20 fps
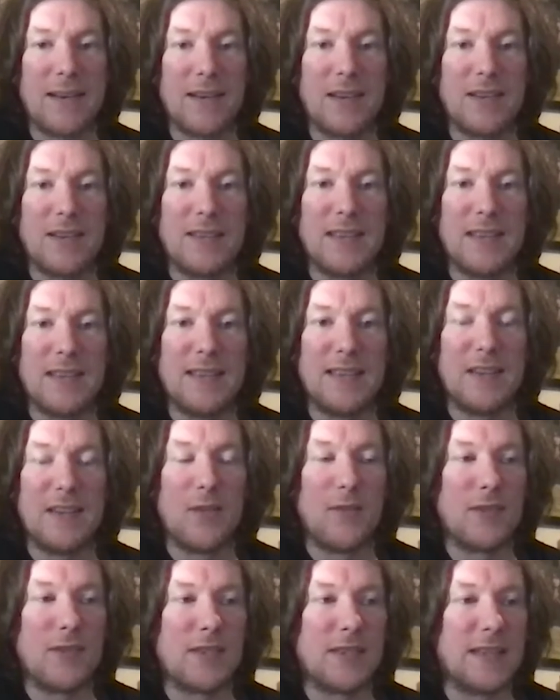and Tintin,
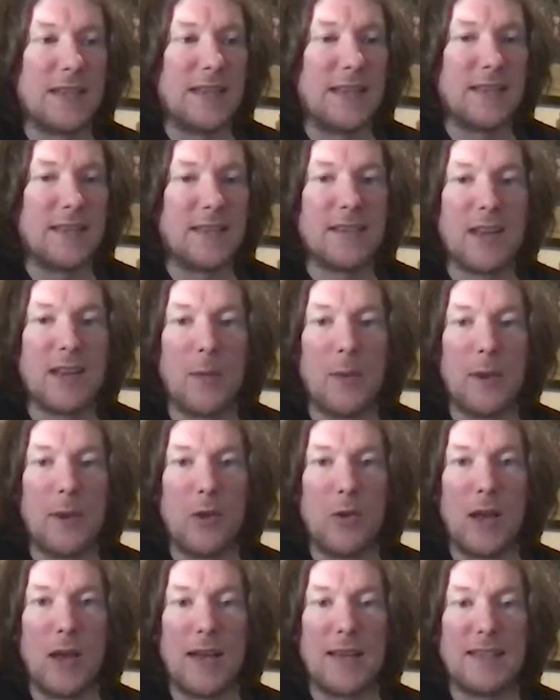obviously, and Snowy
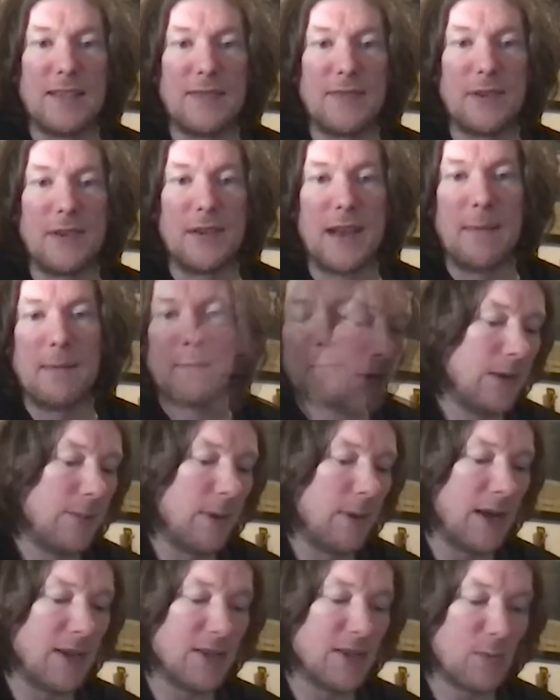all had different names.
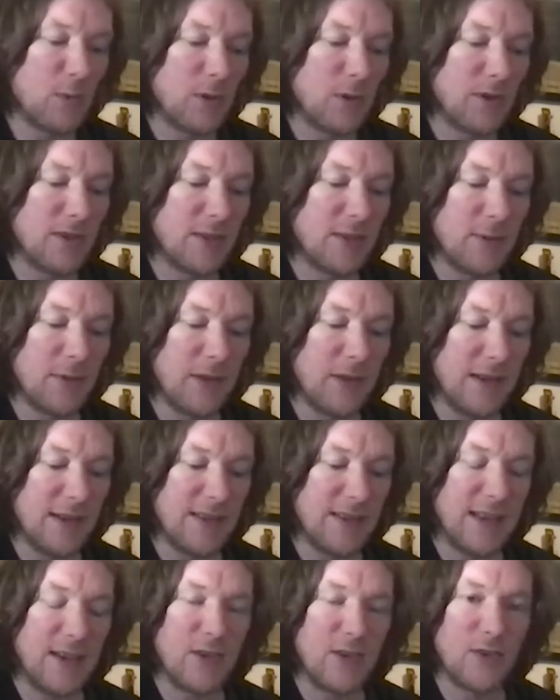But I just wanted some of the
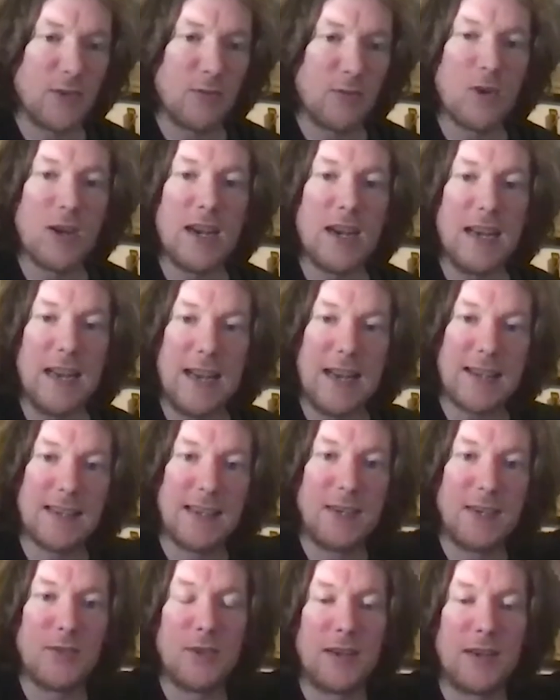really
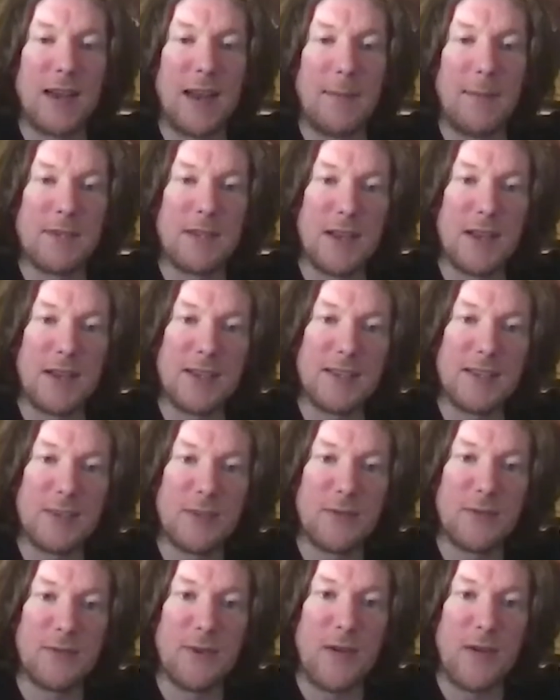eccentric names that are
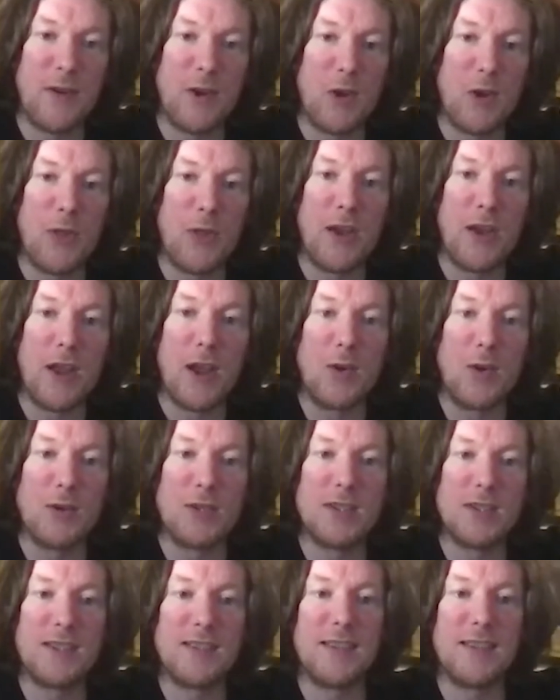sort of very on the
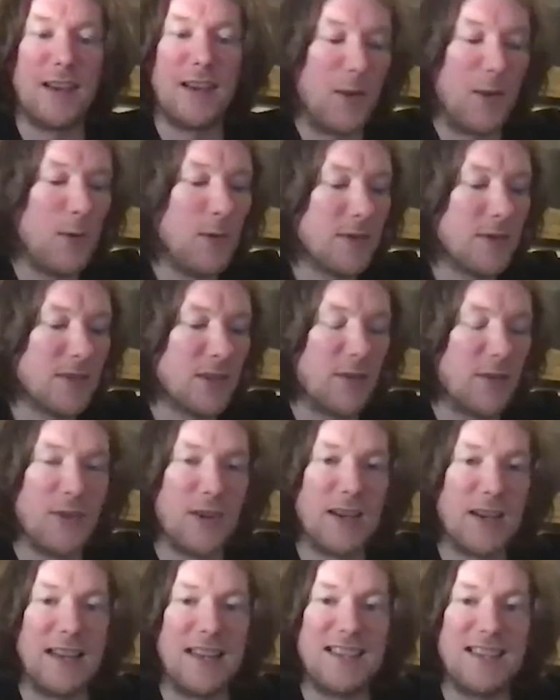nose. You know,
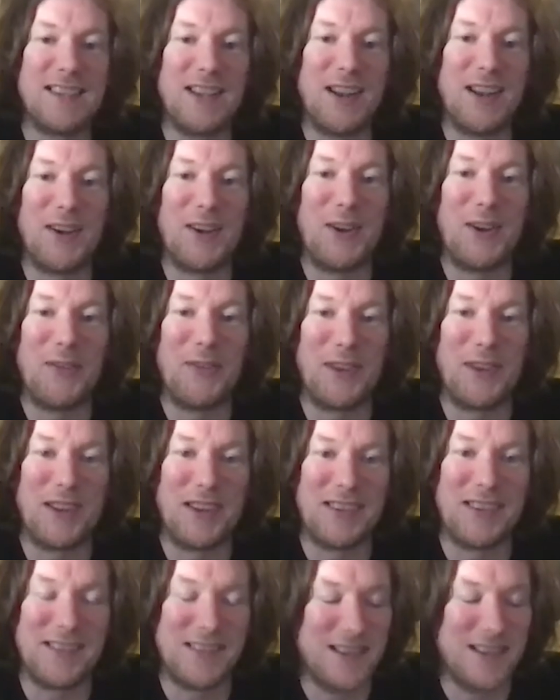Sophocles Sarcophagus.